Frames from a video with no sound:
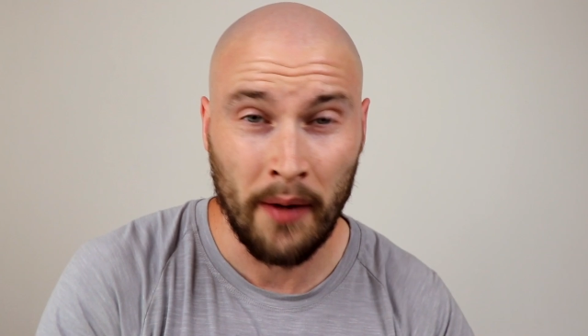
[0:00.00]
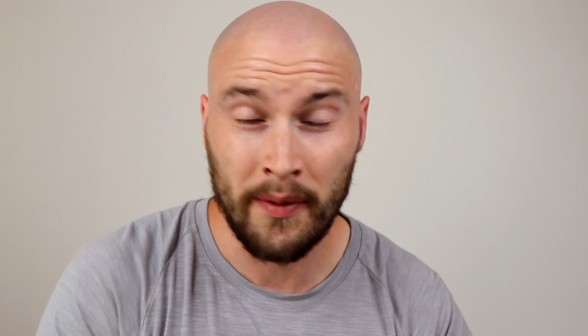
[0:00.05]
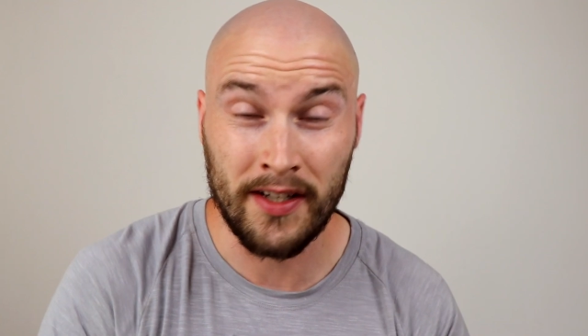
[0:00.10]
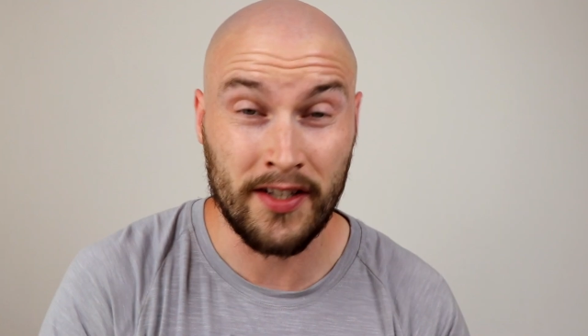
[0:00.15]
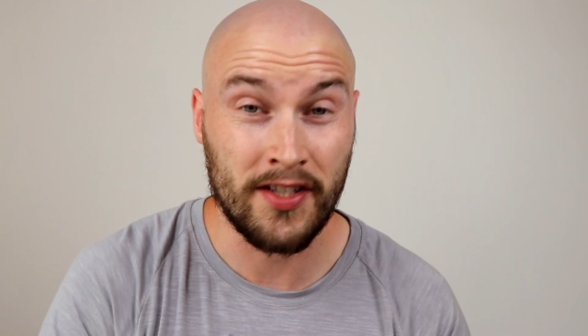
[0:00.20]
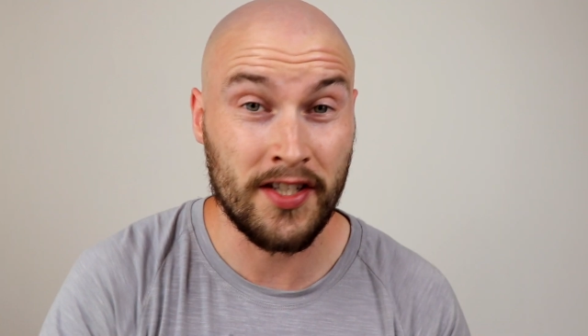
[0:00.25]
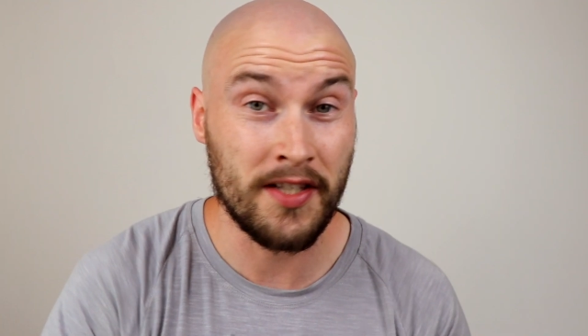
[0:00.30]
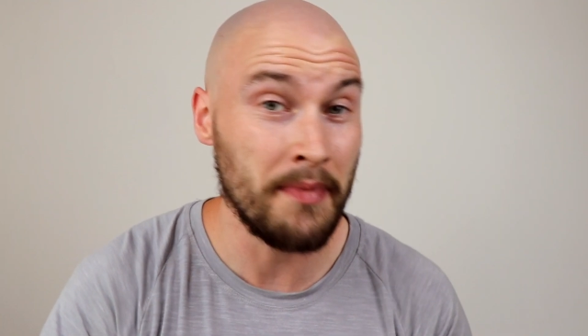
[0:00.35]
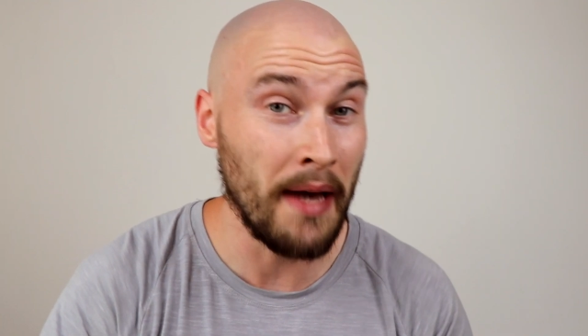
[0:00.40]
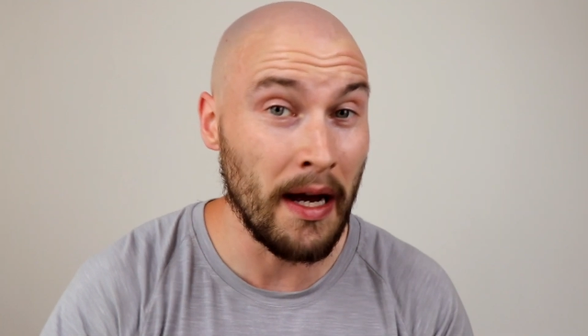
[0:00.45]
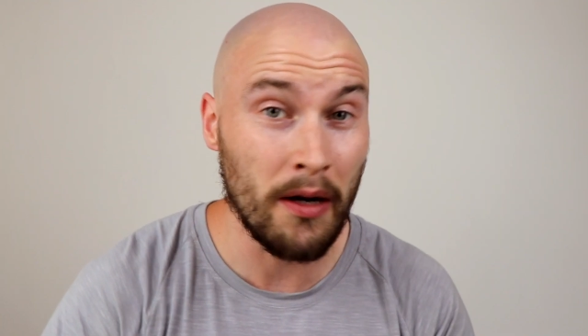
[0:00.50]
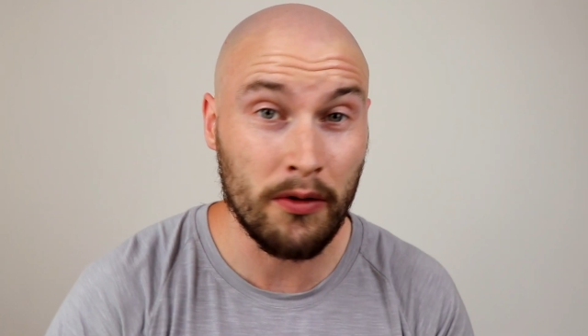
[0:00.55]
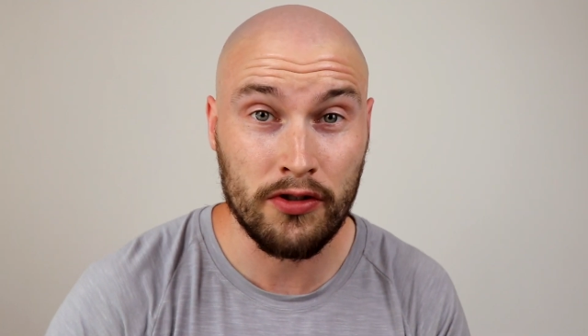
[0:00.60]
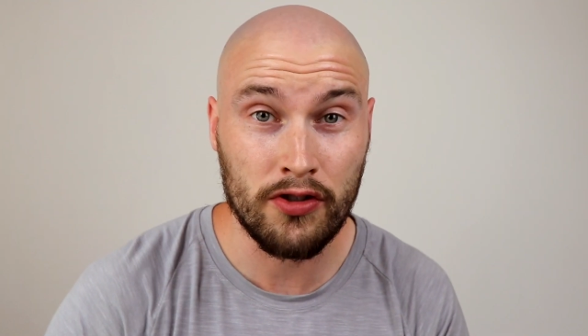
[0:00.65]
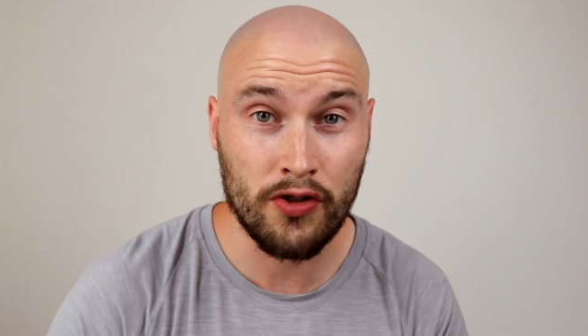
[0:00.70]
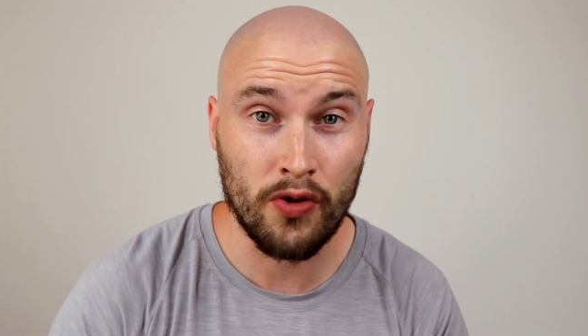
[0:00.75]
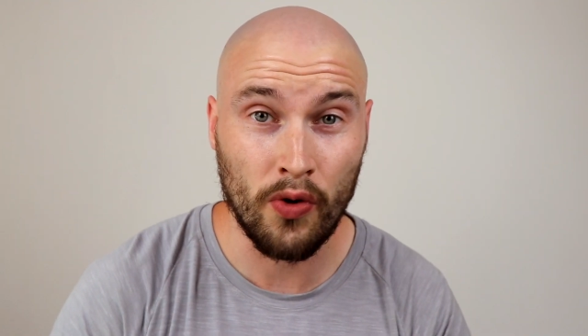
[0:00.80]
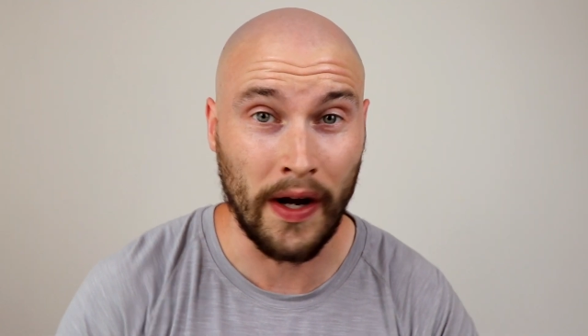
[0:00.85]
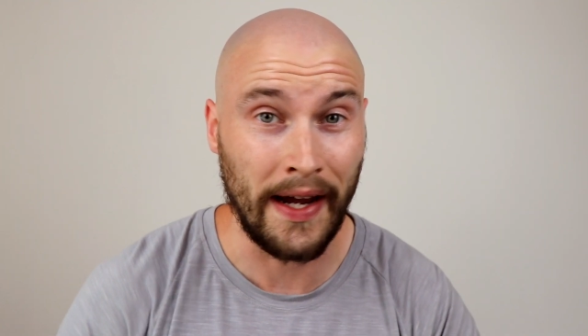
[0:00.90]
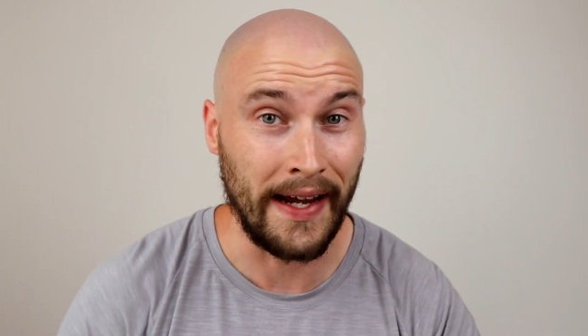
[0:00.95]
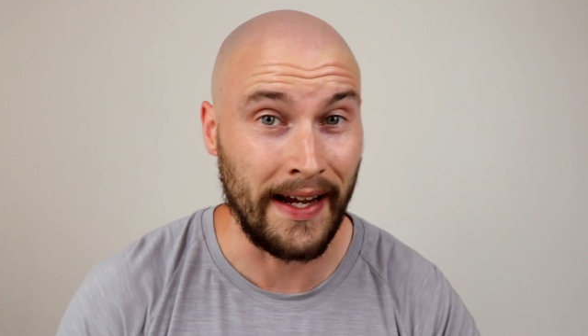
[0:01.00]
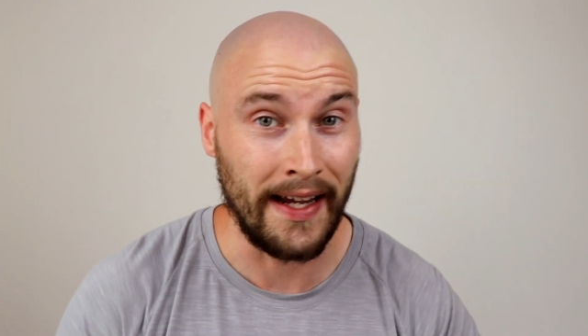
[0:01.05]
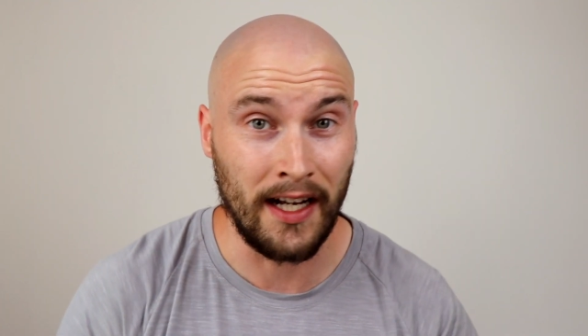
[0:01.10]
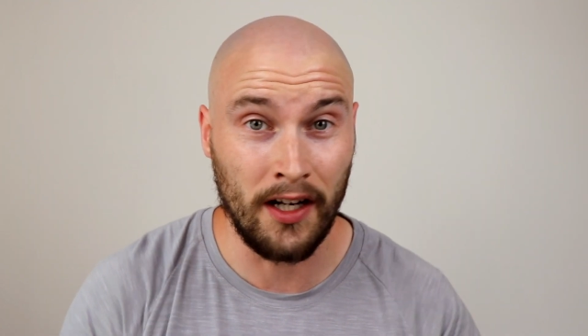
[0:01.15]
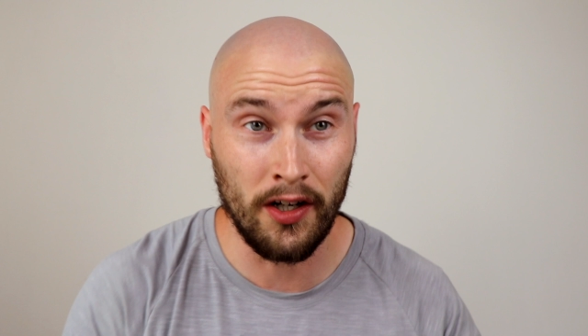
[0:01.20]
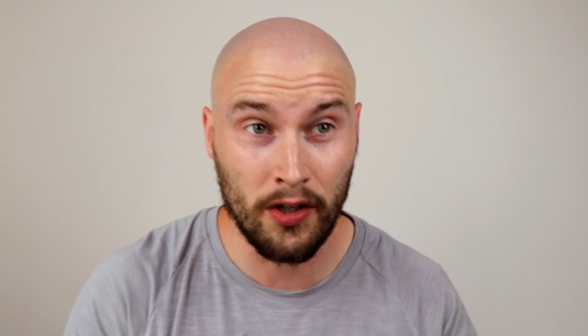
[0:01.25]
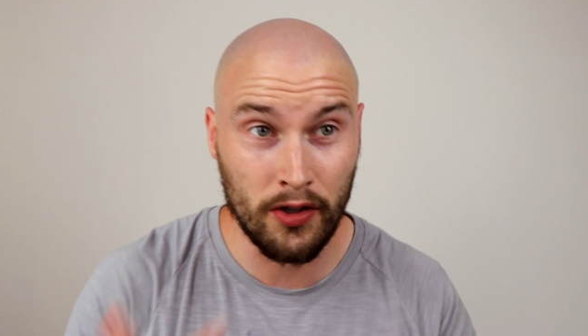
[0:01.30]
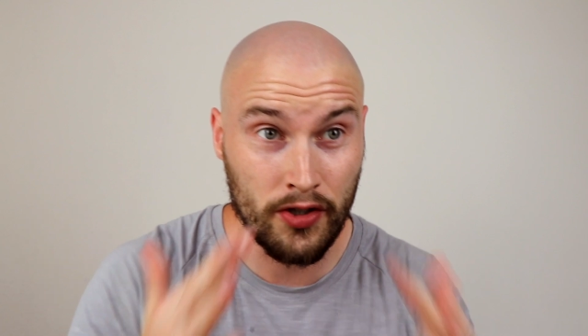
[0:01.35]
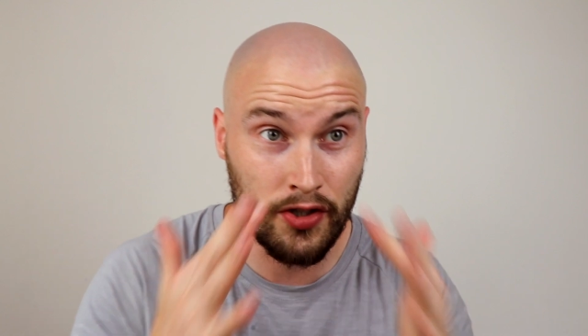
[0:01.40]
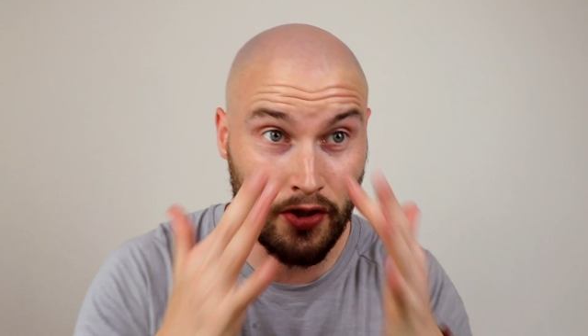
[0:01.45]
I mean, it smells great. It
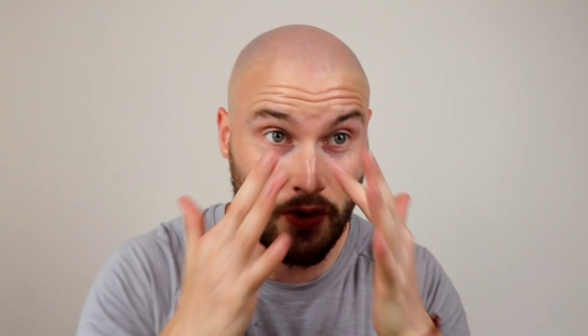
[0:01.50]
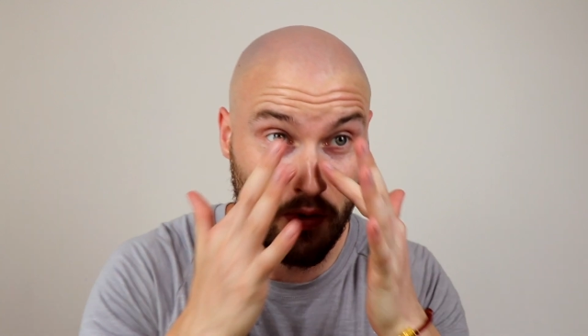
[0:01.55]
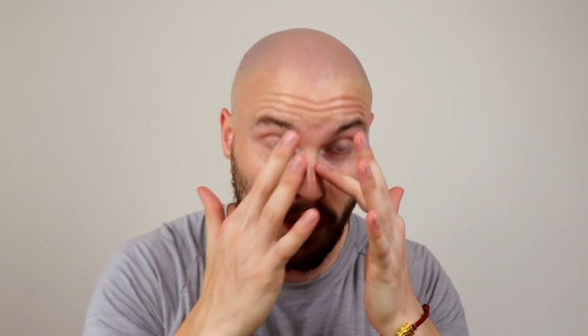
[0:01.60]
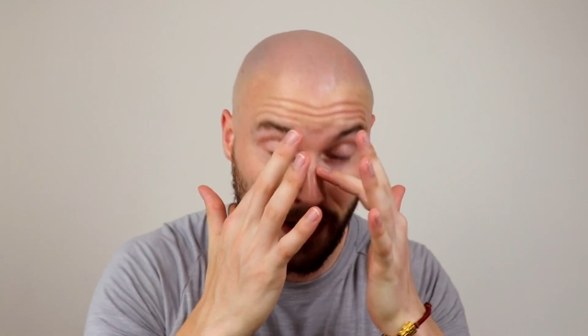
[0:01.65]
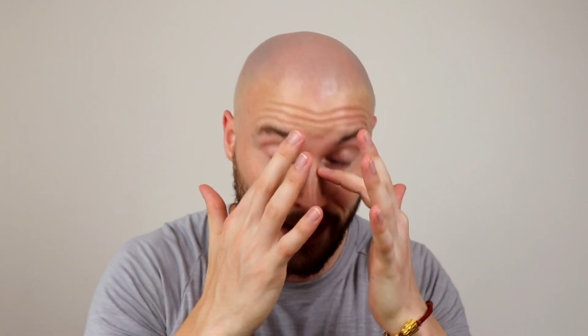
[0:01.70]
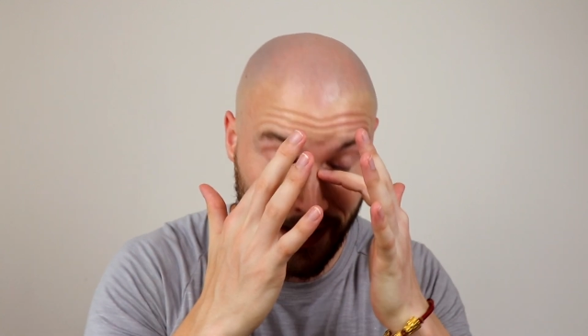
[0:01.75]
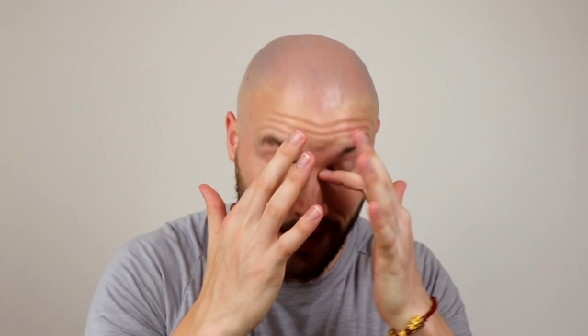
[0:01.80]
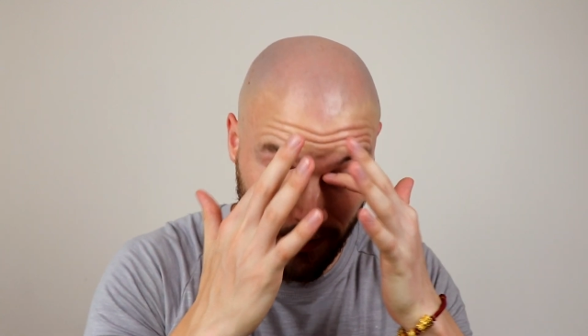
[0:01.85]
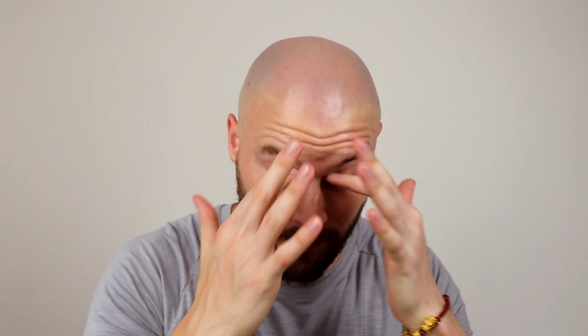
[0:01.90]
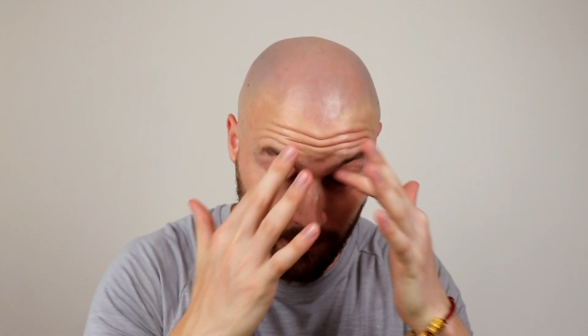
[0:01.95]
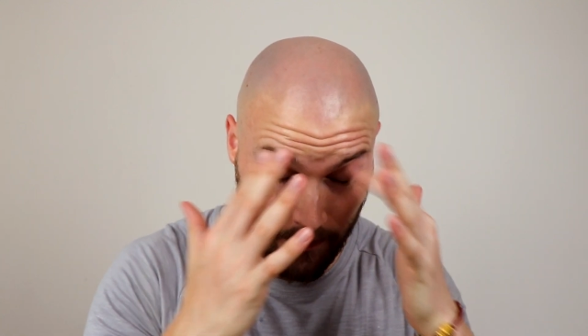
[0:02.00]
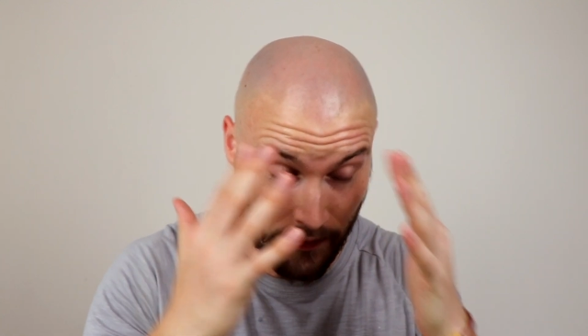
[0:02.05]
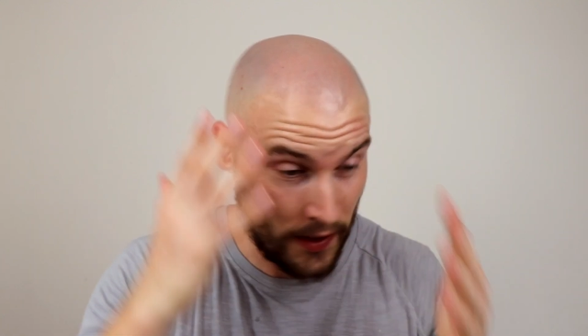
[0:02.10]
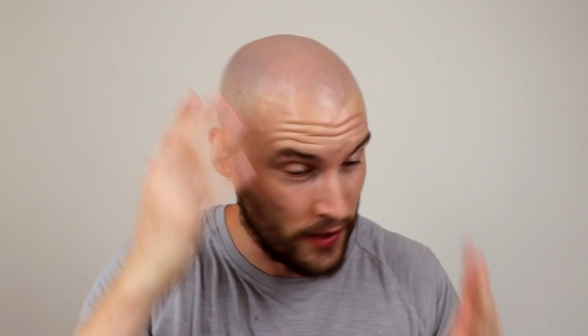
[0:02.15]
looks great.